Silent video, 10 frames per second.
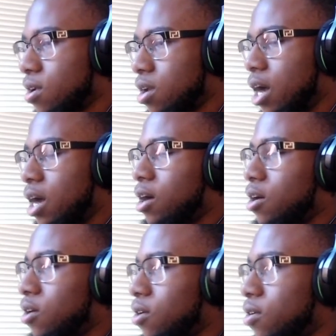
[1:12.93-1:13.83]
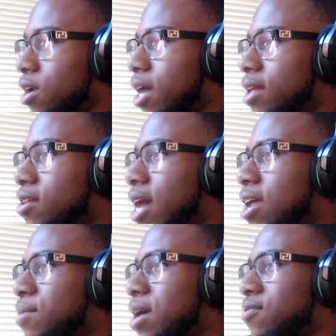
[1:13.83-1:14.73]
Uh oh. This an
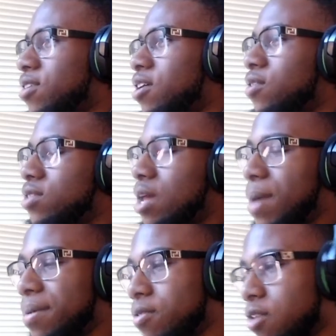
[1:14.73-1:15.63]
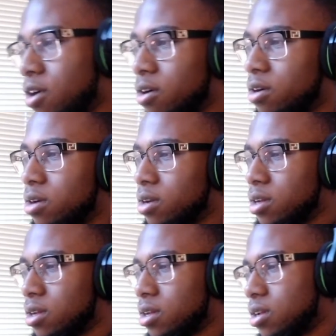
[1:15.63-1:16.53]
anime video? That might be wrong.
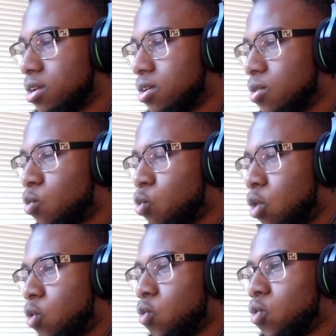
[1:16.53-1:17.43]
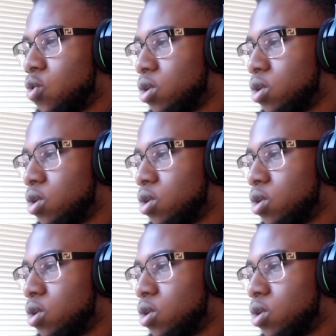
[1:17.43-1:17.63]
Whoa.